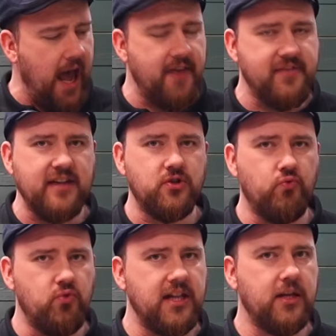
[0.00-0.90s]
And that's a
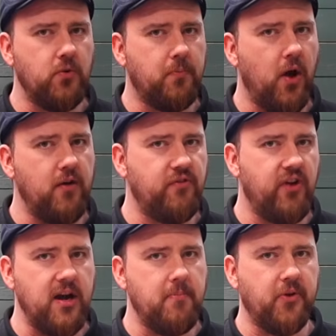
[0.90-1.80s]
really good point
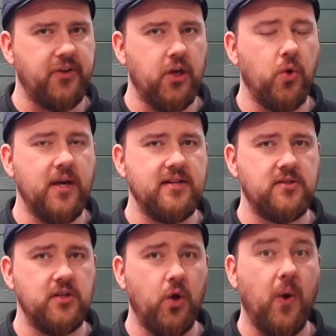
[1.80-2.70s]
for anybody who
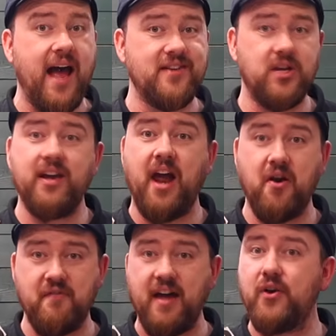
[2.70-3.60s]
has a
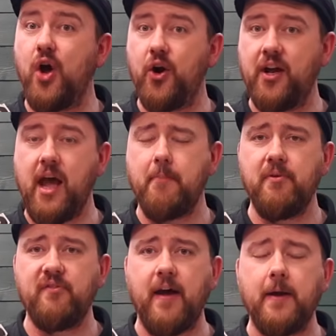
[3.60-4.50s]
caravan or a
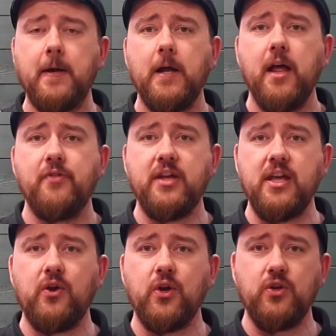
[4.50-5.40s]
camper van,
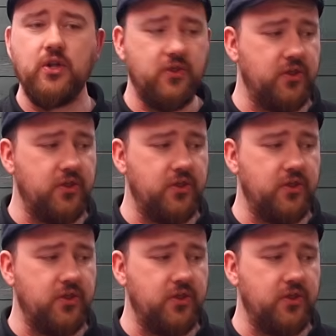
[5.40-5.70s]
that